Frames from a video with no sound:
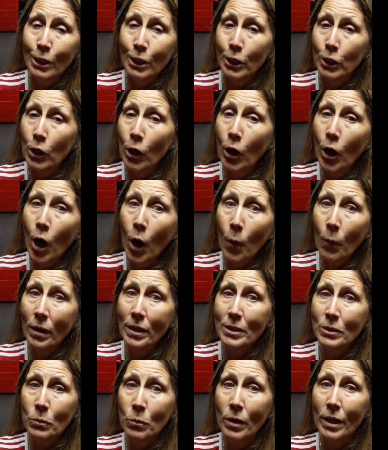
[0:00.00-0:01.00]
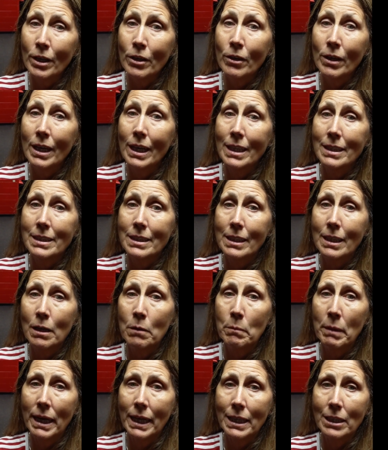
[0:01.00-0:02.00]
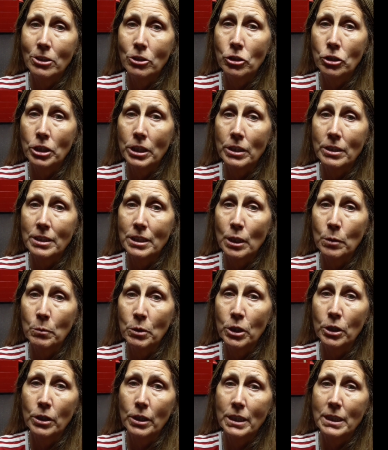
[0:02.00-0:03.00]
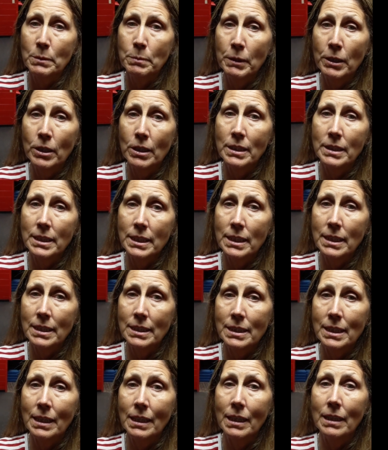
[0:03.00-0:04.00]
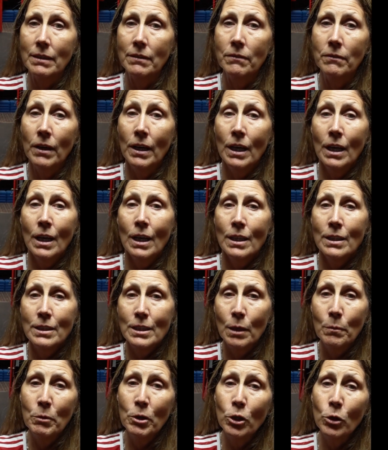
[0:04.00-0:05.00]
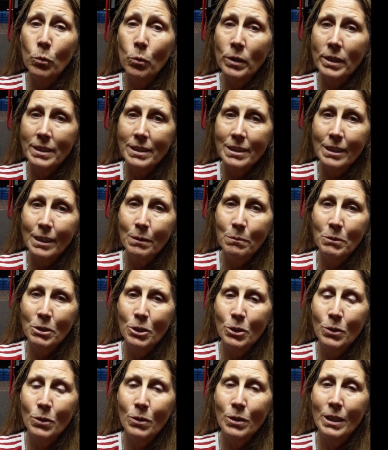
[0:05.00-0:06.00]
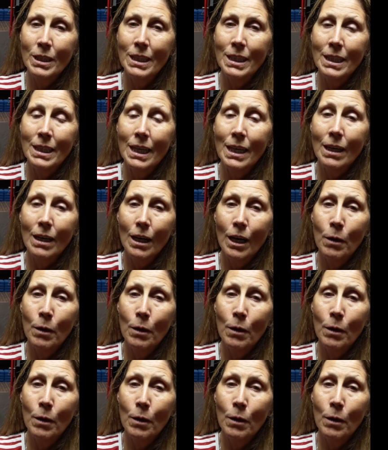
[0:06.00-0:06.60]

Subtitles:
You know, I always want you guys to come back and share some of your experiences and give some of your wisdom to the